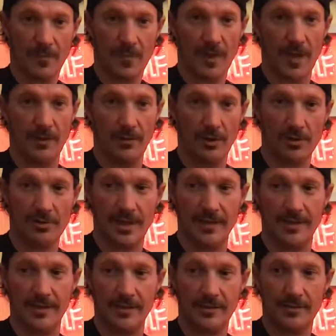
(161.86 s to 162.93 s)
Can look
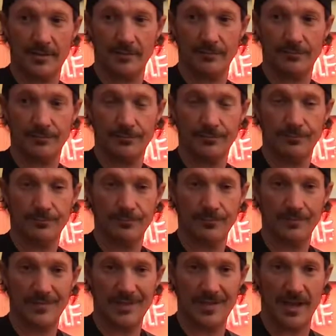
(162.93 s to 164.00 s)
like this,
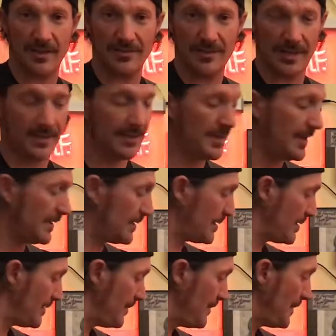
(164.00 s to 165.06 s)
sounds like
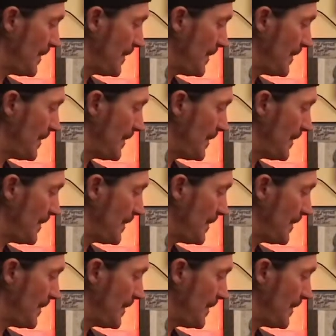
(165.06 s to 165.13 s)
this.